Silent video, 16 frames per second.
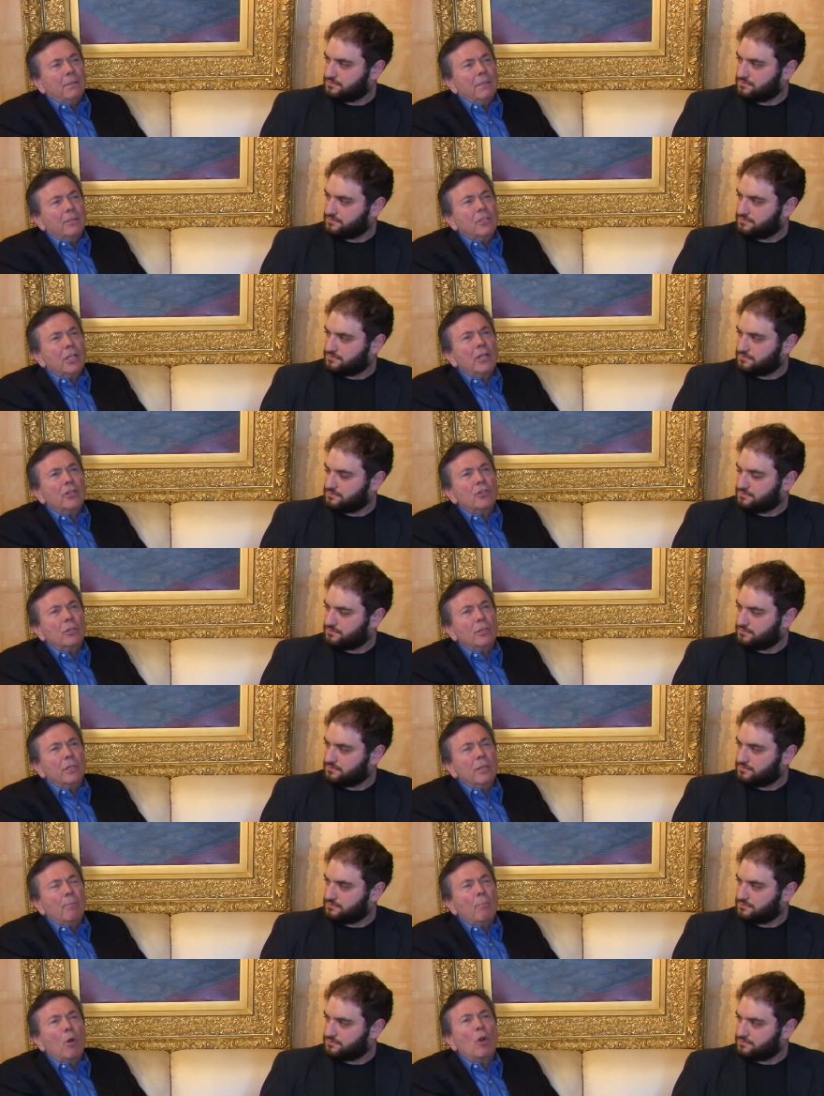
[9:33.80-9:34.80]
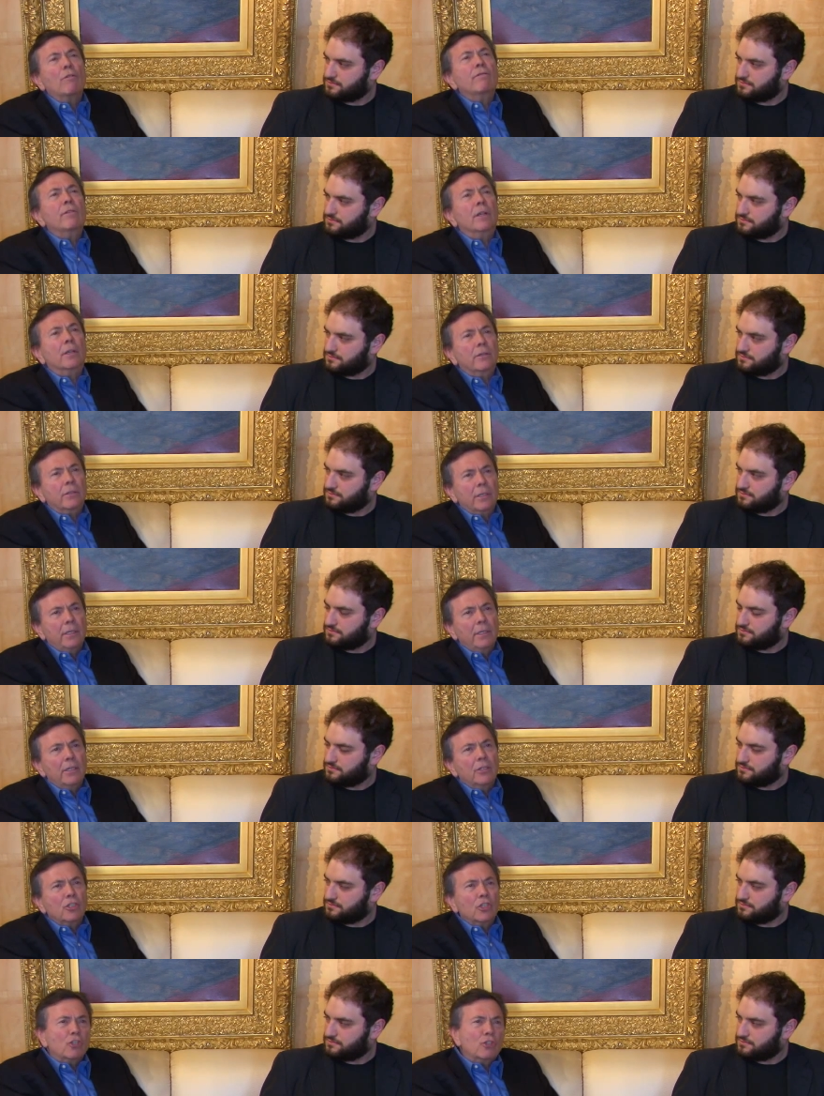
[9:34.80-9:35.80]
Speaker 1: essentially perfect in
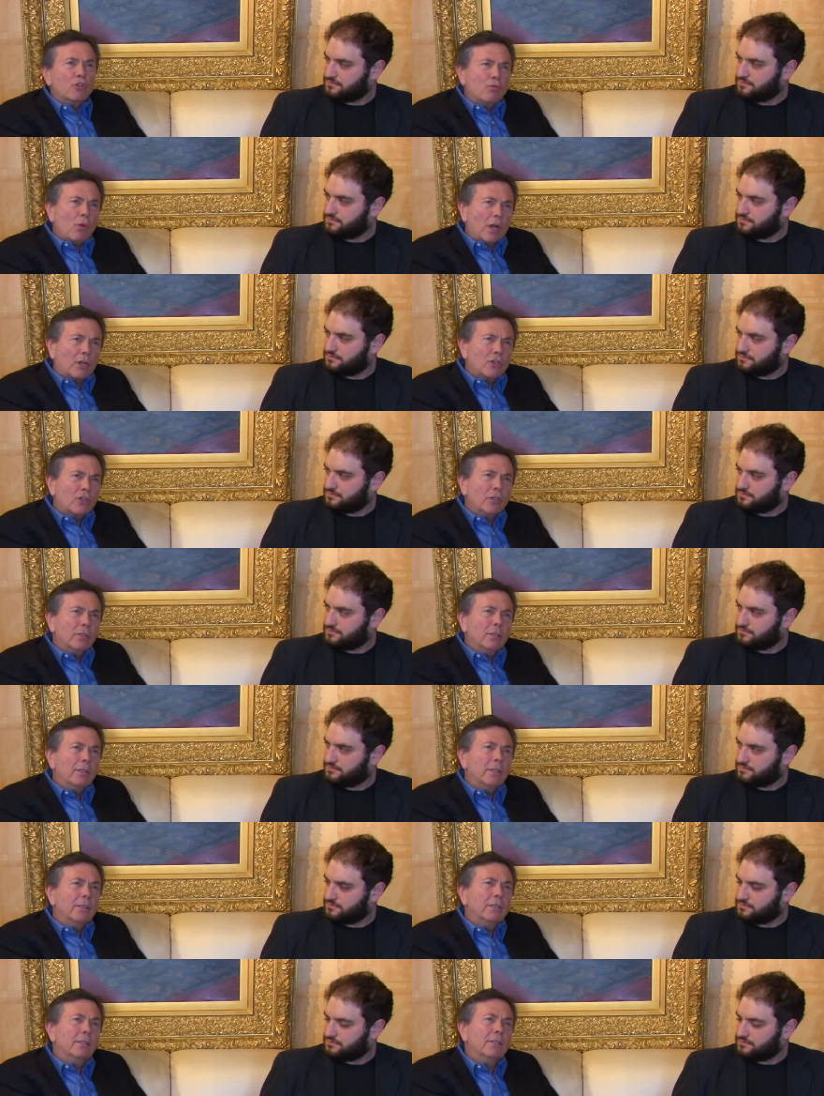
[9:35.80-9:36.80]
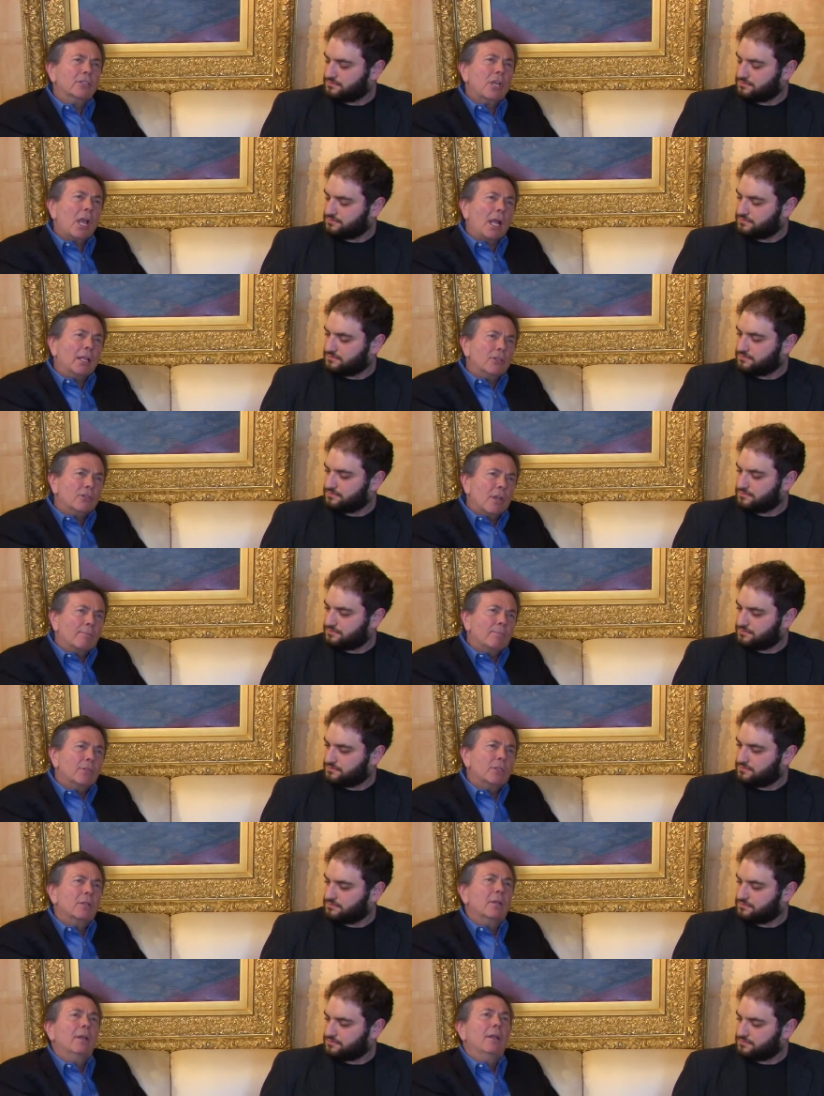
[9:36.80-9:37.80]
its construction and its
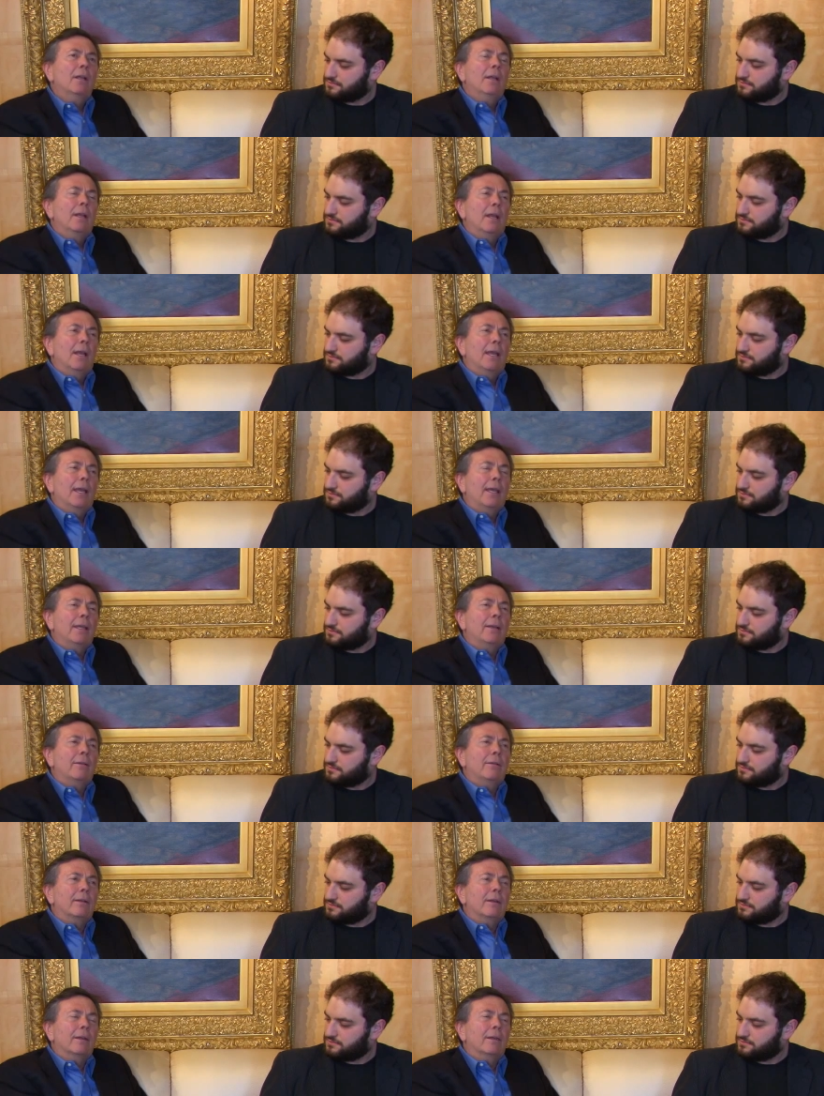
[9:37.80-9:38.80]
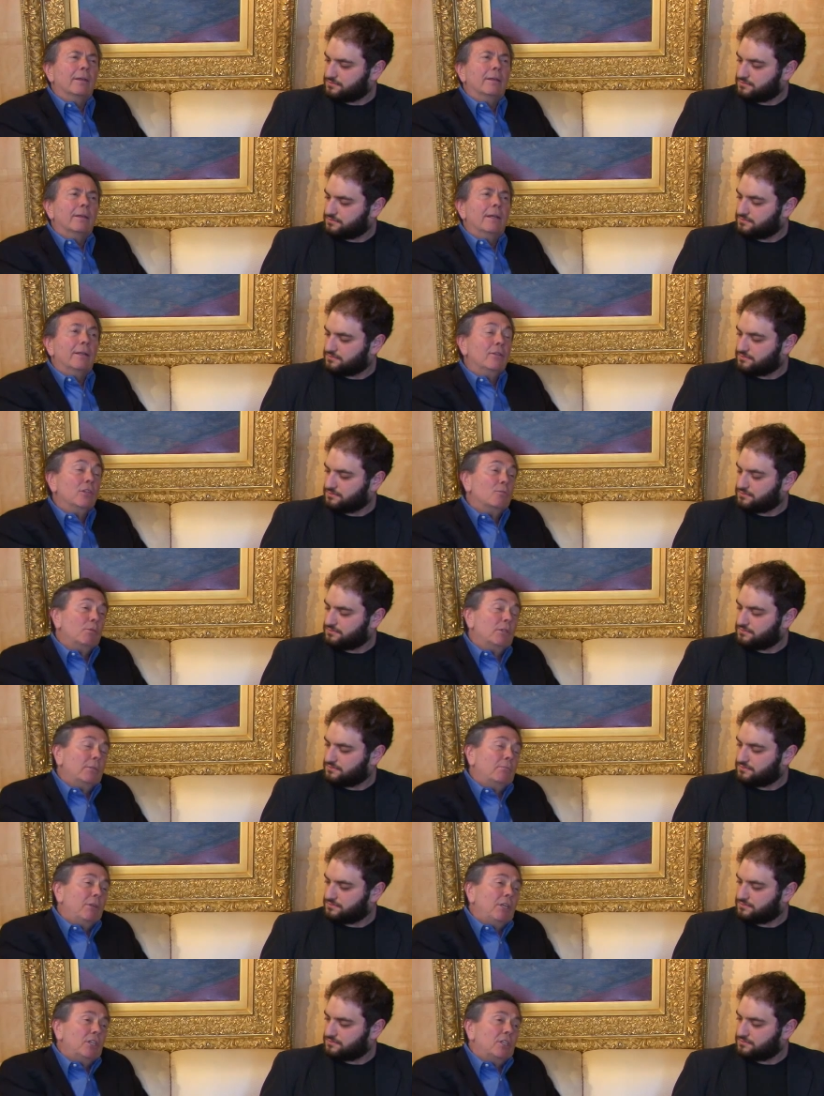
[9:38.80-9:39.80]
concepts, and uh, and this
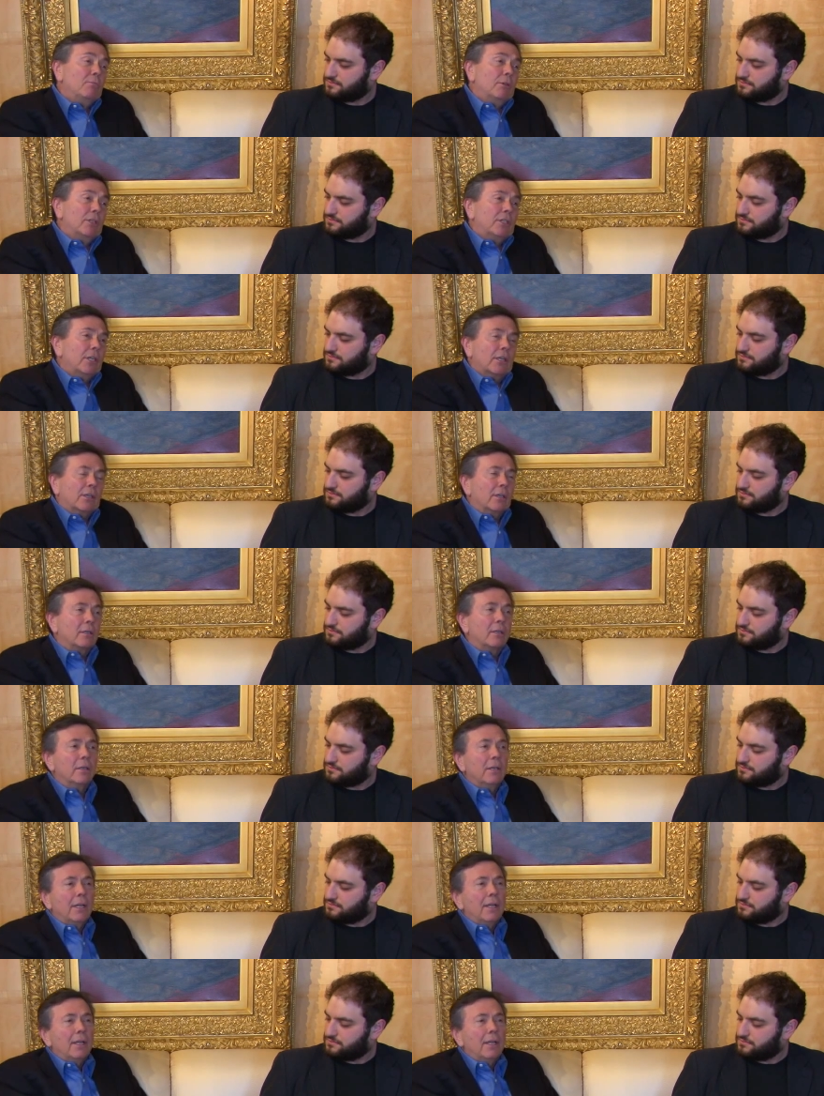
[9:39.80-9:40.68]
piece in particular,